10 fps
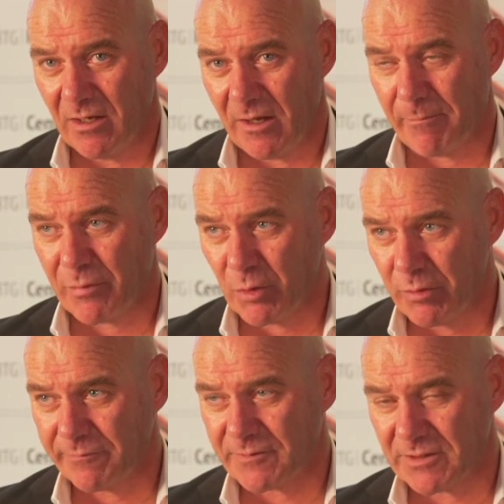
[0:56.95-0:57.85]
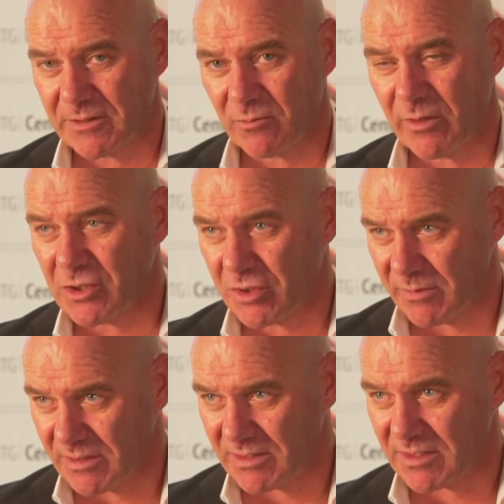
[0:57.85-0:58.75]
approved
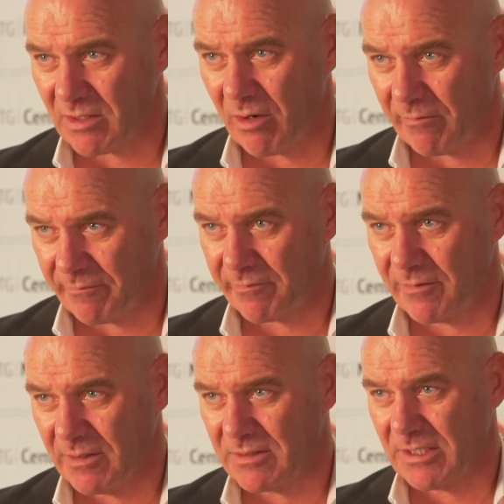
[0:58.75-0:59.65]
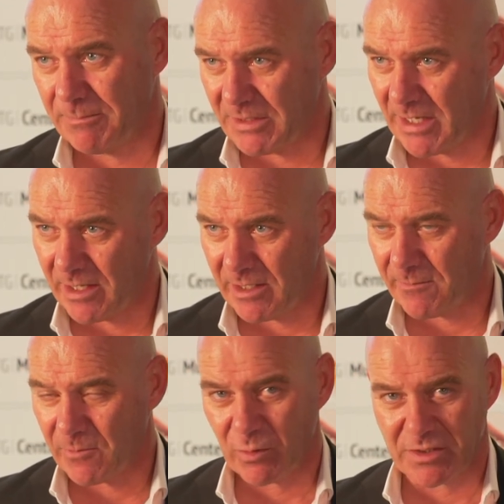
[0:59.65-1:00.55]
regimens of TPA,
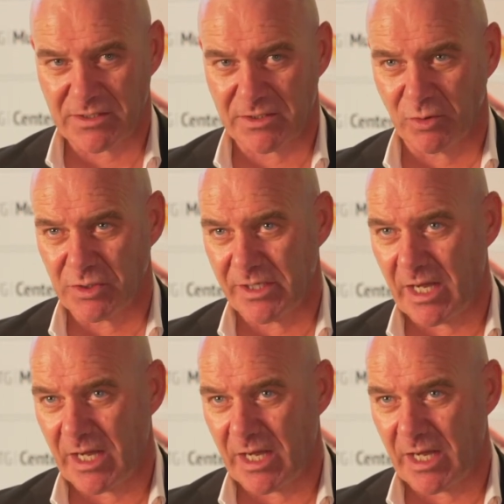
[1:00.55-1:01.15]
which is usually